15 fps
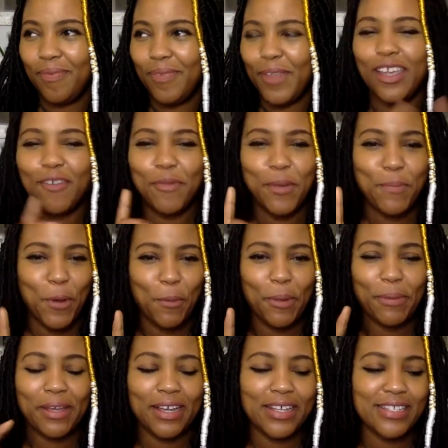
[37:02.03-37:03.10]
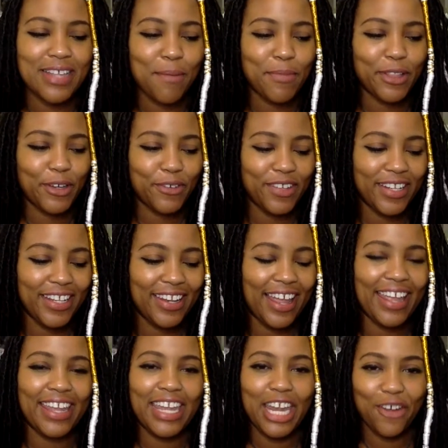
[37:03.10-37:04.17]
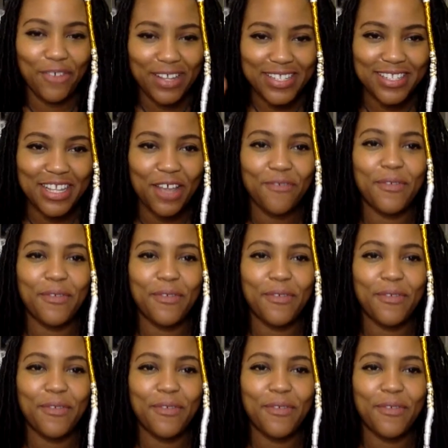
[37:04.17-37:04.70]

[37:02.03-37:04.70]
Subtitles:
give me a moment, because I'm literally like hearing stuff